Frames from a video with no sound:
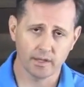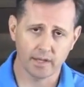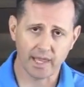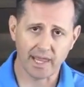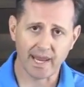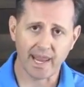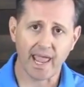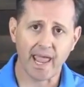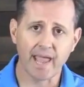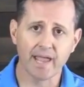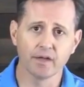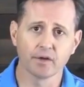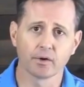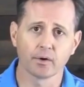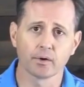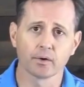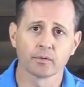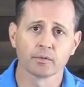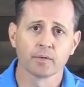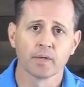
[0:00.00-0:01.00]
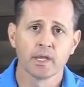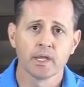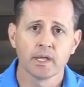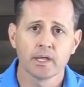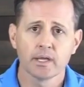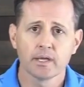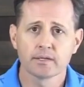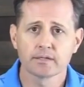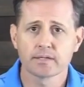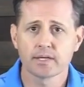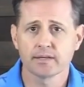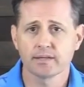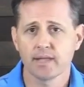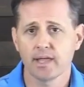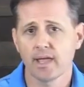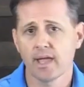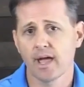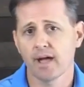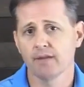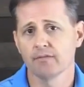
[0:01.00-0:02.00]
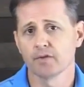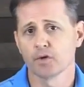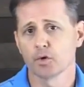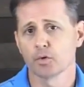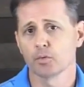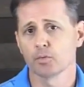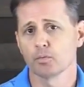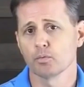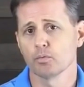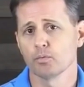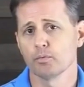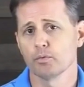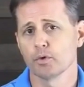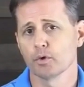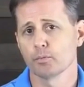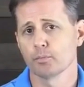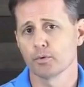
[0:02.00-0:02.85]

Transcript: in anger is that they have their